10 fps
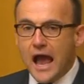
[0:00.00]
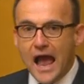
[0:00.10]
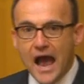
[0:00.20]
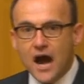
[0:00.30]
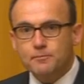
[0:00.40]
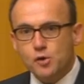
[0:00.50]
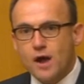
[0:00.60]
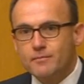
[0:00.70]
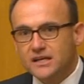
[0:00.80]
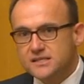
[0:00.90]
Our
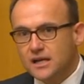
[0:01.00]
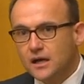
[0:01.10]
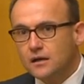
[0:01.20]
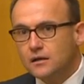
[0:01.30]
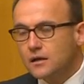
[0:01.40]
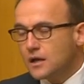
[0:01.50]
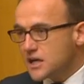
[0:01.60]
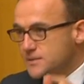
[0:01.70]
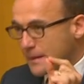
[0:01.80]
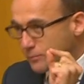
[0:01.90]
Prime Minister
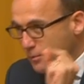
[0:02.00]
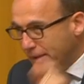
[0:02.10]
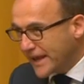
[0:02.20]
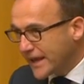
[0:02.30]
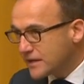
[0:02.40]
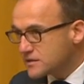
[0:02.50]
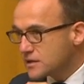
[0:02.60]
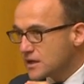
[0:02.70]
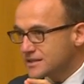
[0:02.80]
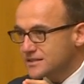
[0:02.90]
has been
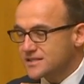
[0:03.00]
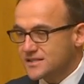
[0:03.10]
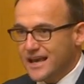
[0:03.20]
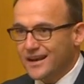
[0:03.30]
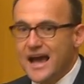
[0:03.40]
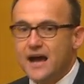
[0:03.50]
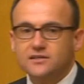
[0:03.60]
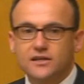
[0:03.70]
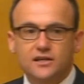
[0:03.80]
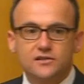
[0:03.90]
prepared to sell out
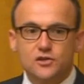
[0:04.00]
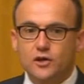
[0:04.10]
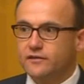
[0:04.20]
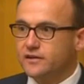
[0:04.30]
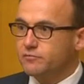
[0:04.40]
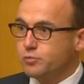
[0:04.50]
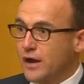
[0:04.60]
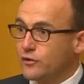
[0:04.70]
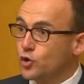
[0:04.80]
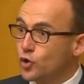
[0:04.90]
to the Conservative
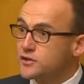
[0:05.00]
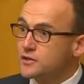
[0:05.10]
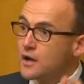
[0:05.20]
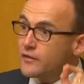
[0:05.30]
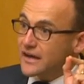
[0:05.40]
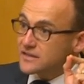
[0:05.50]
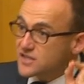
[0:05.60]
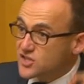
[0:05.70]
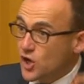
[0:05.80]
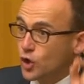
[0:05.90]
brotherhood that
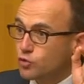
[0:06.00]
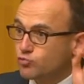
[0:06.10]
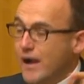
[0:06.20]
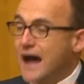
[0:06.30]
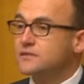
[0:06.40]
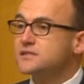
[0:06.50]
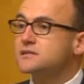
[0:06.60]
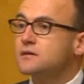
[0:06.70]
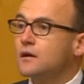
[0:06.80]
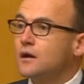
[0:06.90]
still
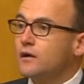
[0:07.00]
runs